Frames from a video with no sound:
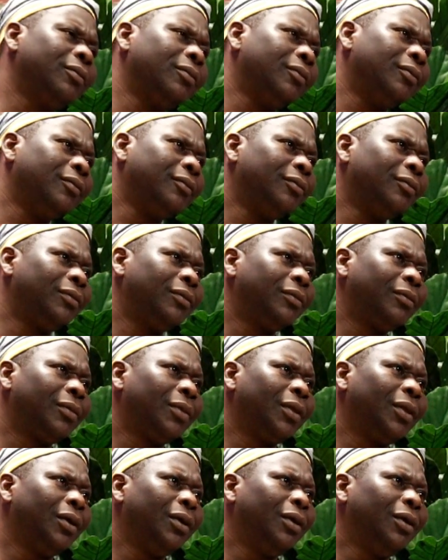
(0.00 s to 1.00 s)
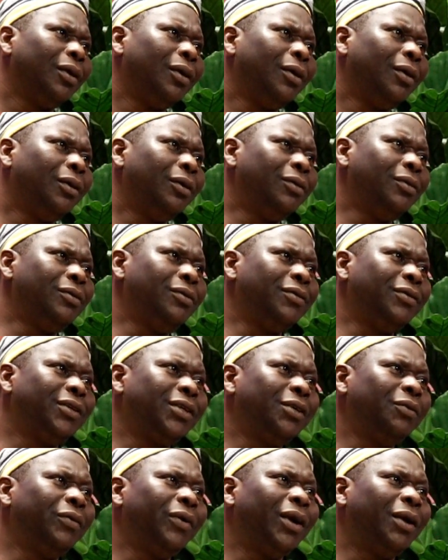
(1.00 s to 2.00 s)
You see
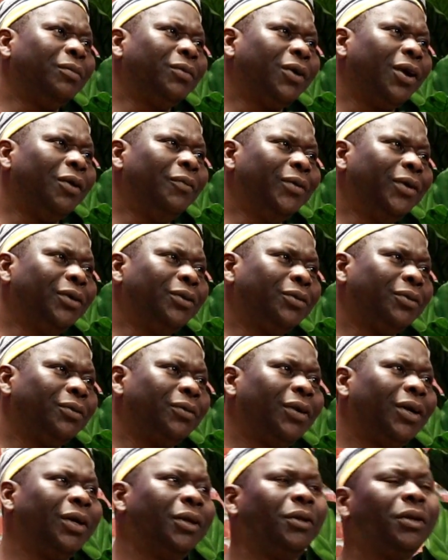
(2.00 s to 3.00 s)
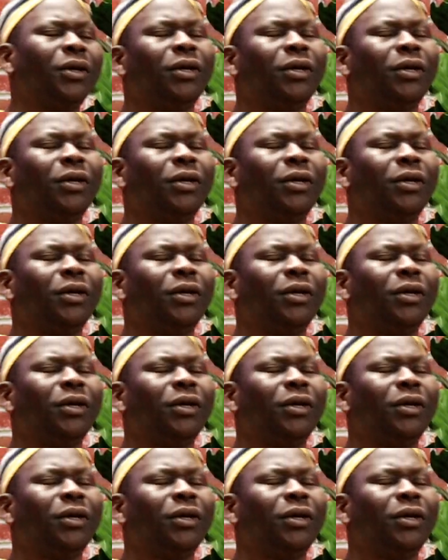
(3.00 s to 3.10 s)
where I'm coming to, right?